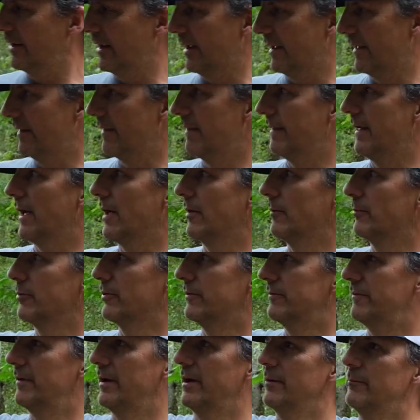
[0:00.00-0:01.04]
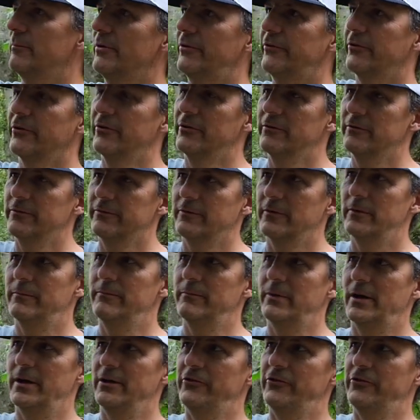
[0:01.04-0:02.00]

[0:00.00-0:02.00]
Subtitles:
and that'll prevent material from